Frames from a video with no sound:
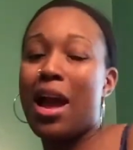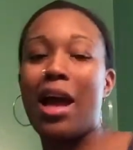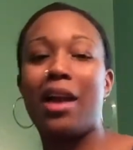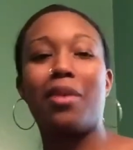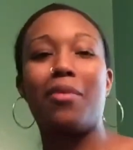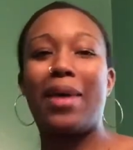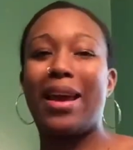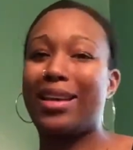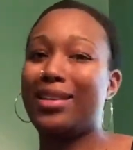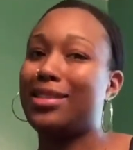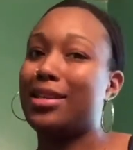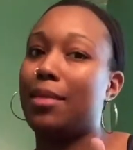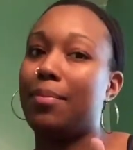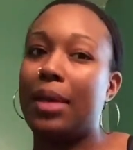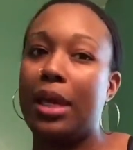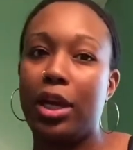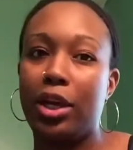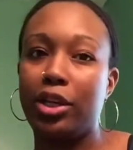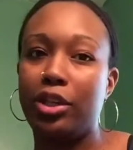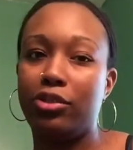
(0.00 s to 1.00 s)
I don't wax up
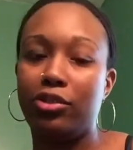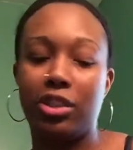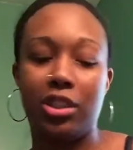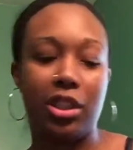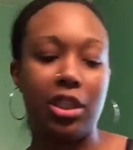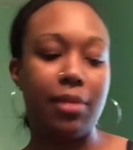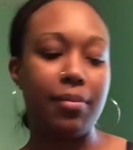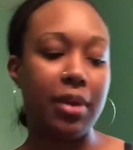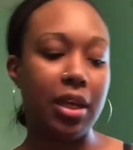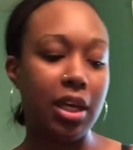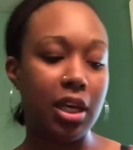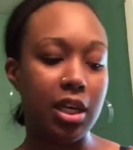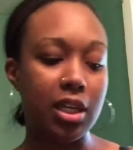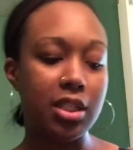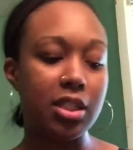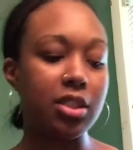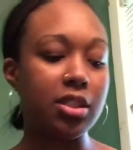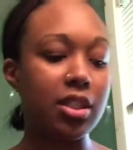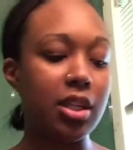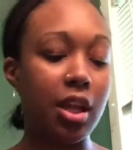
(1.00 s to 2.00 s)
here usually because
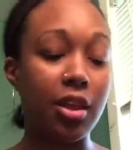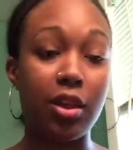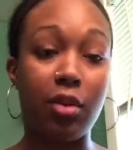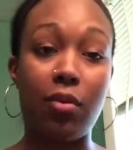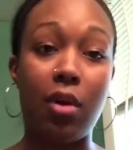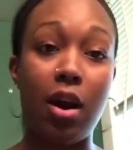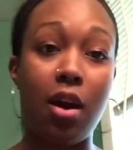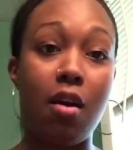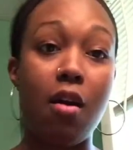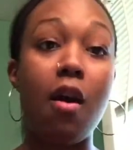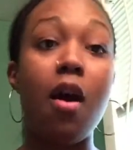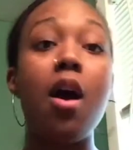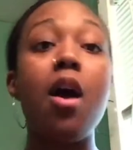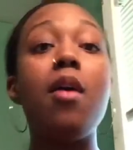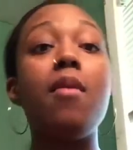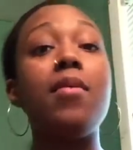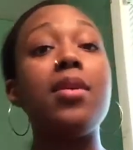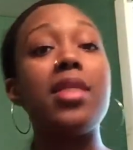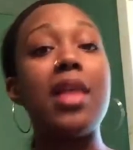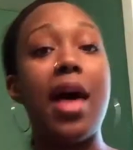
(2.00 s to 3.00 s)
there's nothing wrong
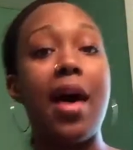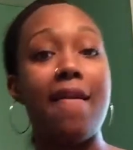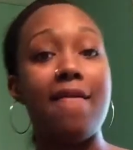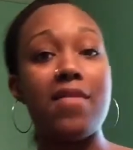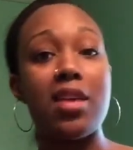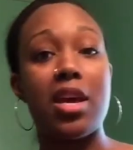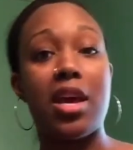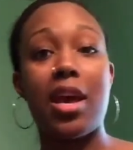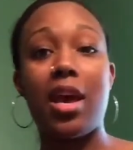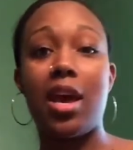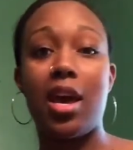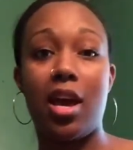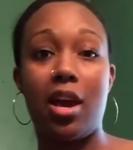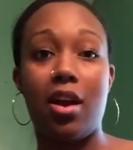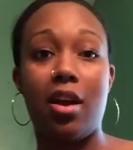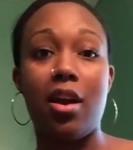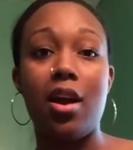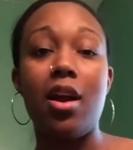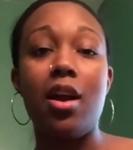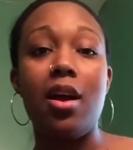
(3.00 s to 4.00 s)
with having hair